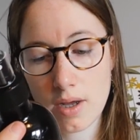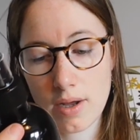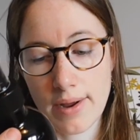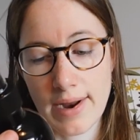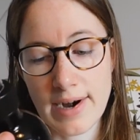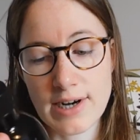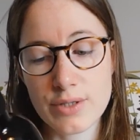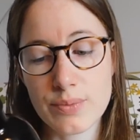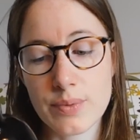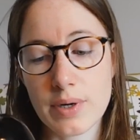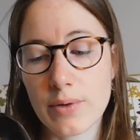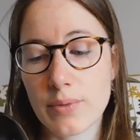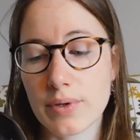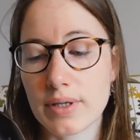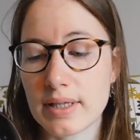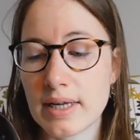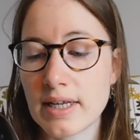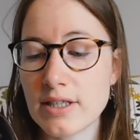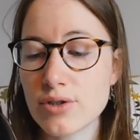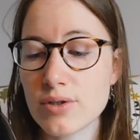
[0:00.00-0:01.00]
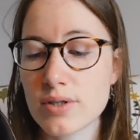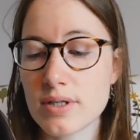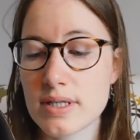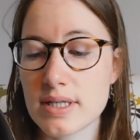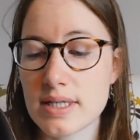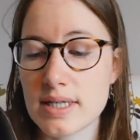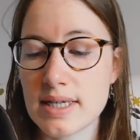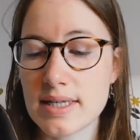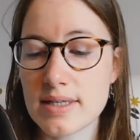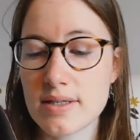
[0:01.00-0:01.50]
A hairspray with natural
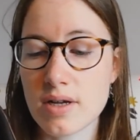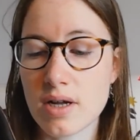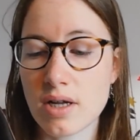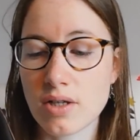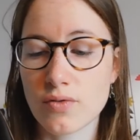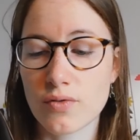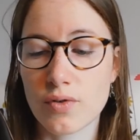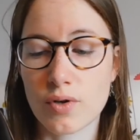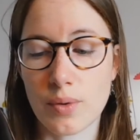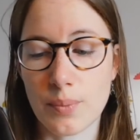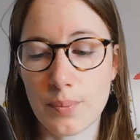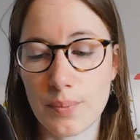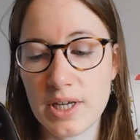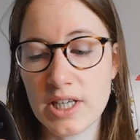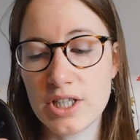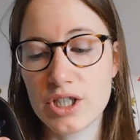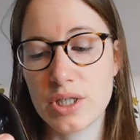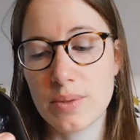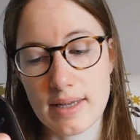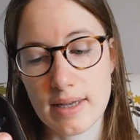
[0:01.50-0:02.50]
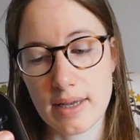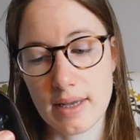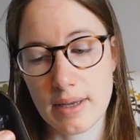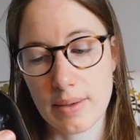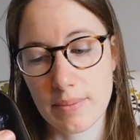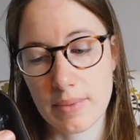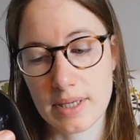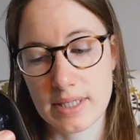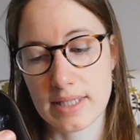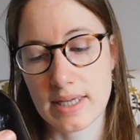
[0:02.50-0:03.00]
sea salt for a beach
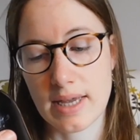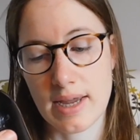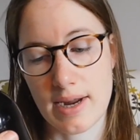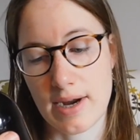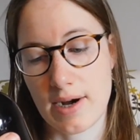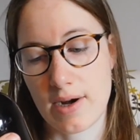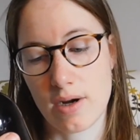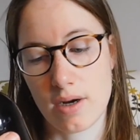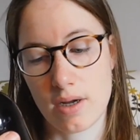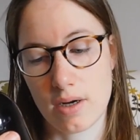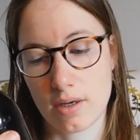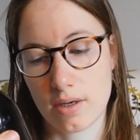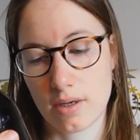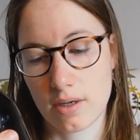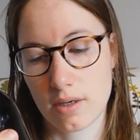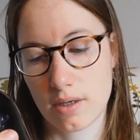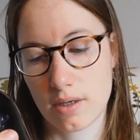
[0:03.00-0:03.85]
messy hair look.